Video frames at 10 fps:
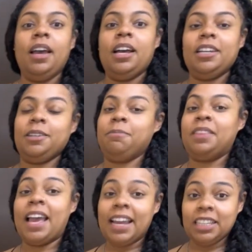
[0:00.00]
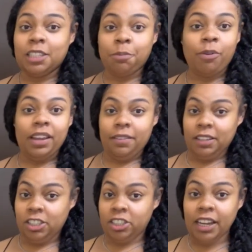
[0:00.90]
That is the point of
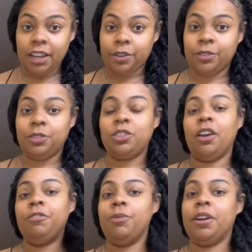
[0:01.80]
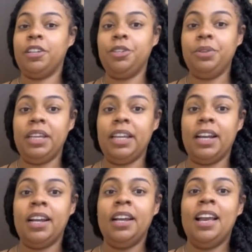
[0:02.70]
this channel. So if you are new
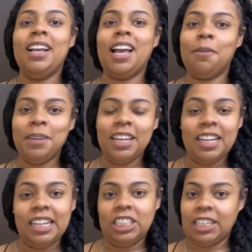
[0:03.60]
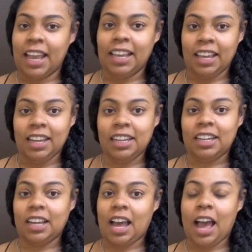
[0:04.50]
here, come in and check in
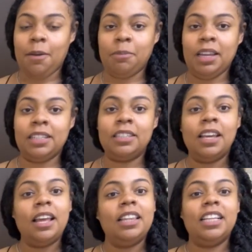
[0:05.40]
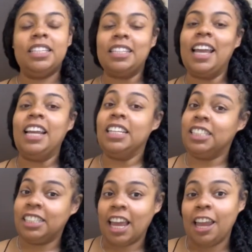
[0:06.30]
the comments. This is a
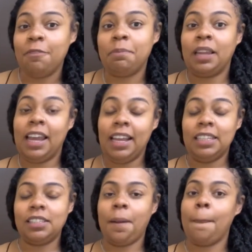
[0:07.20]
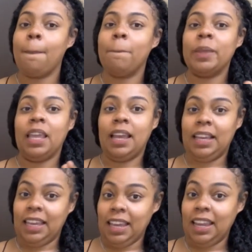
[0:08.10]
safe place.
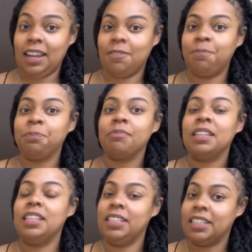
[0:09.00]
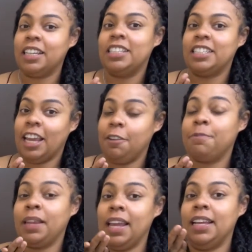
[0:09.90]
Again, this is a safe
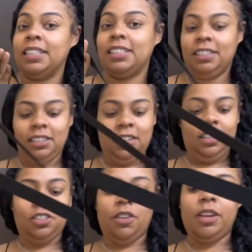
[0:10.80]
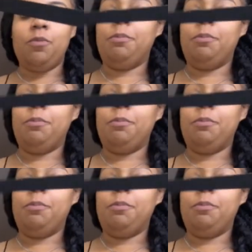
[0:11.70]
place. So there will